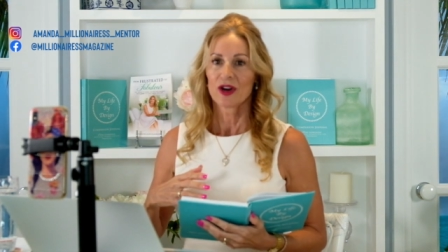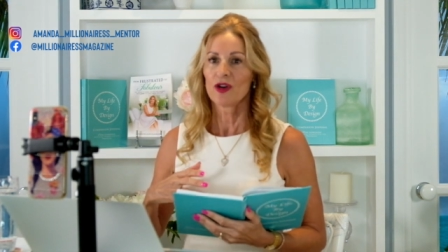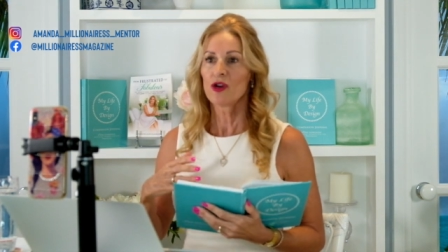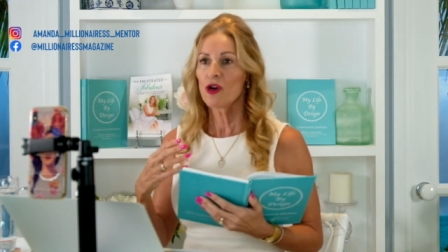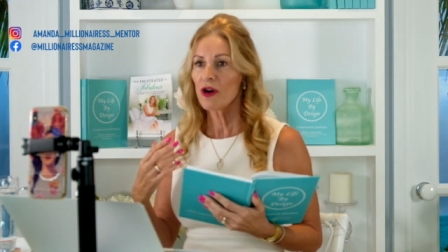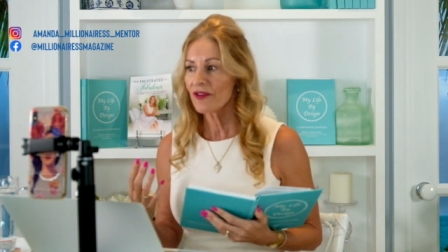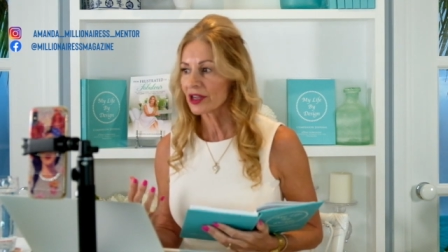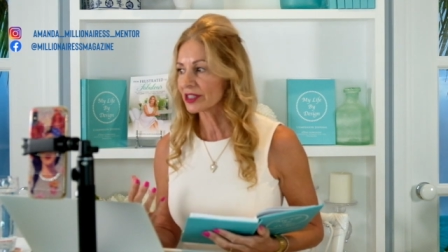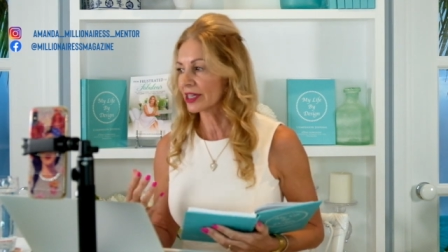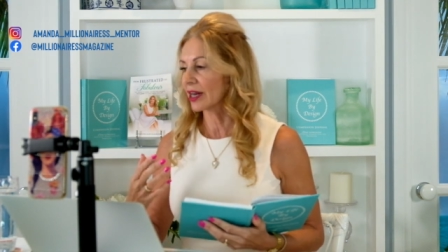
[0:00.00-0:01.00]

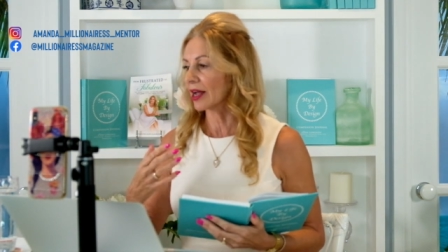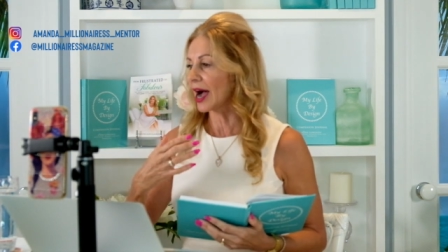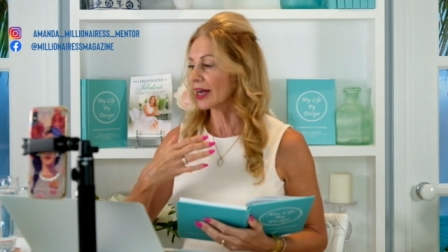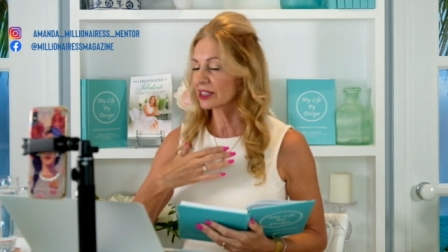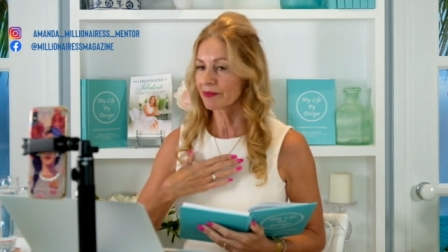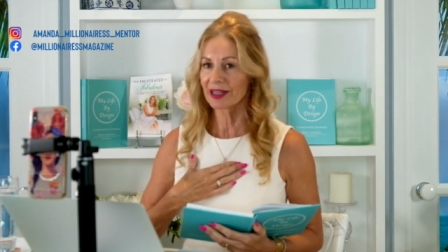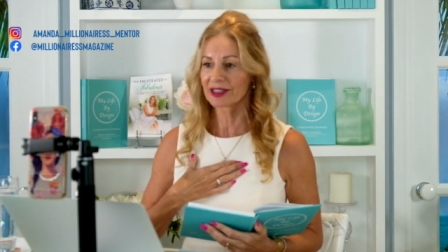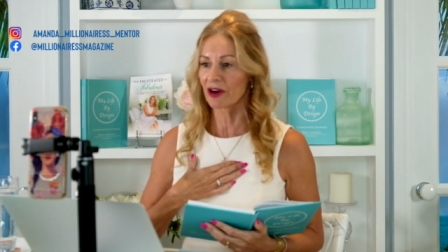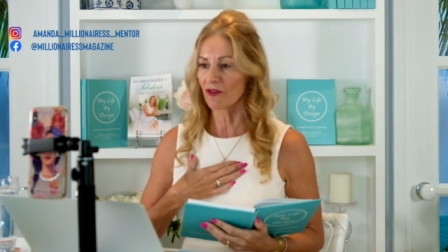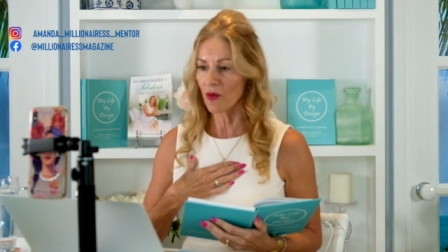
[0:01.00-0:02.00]
nervous and asked
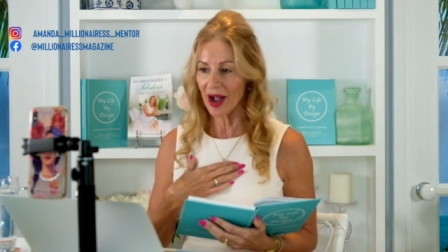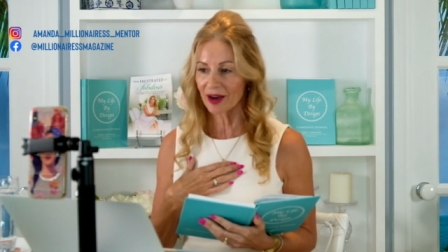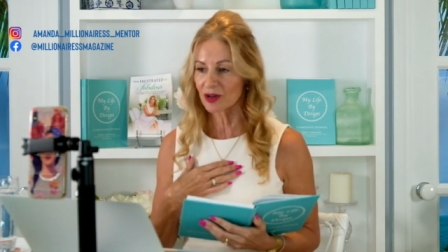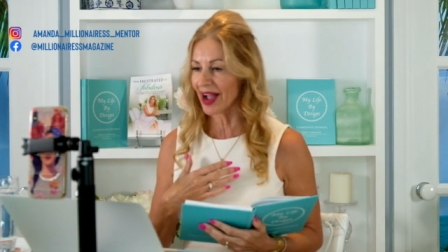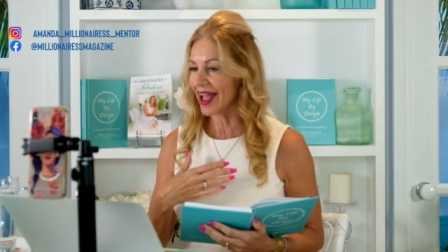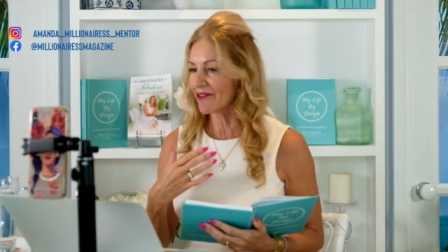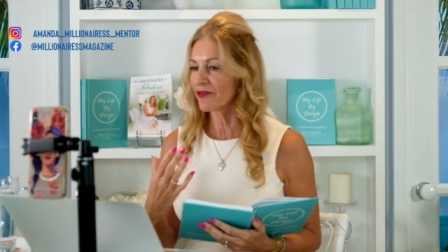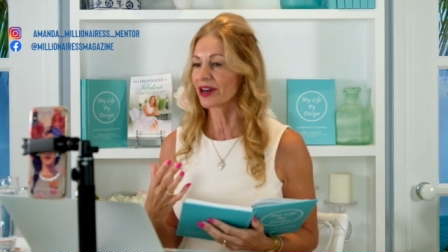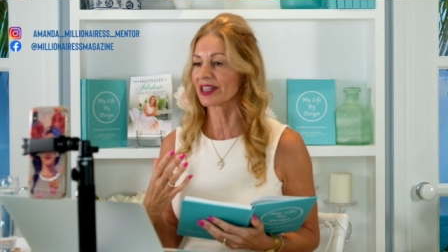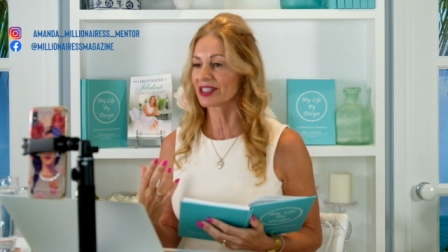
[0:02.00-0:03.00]
myself, wow, do I
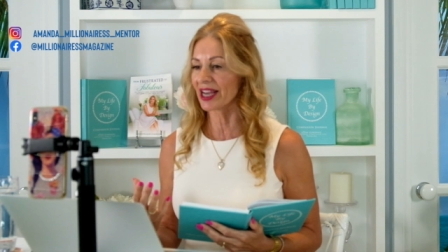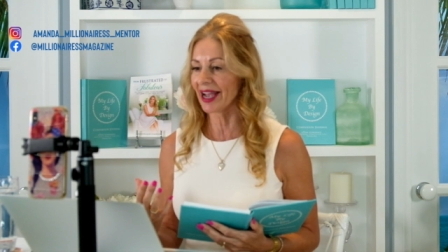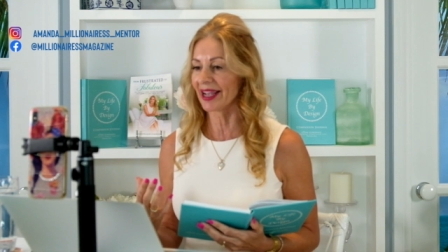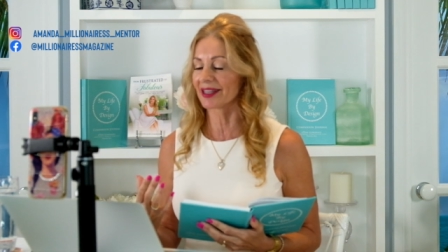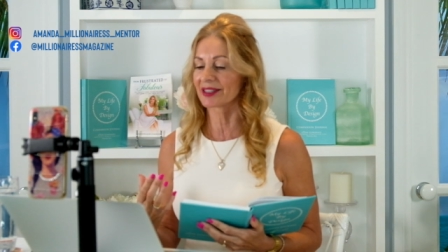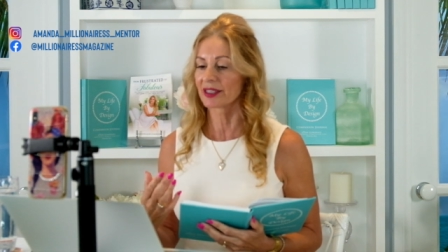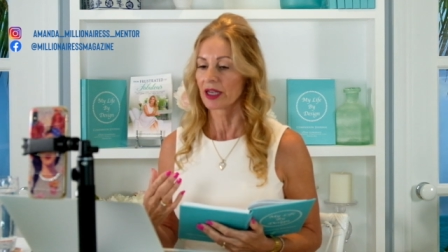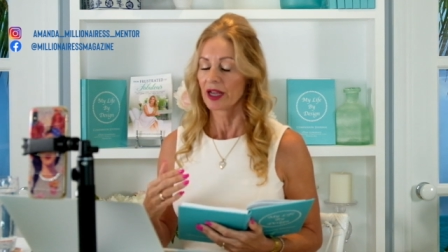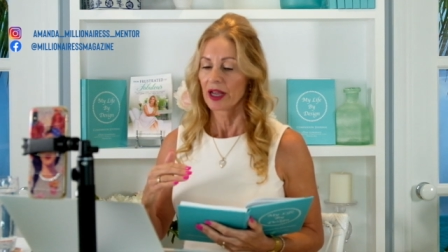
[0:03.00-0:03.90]
have what it takes?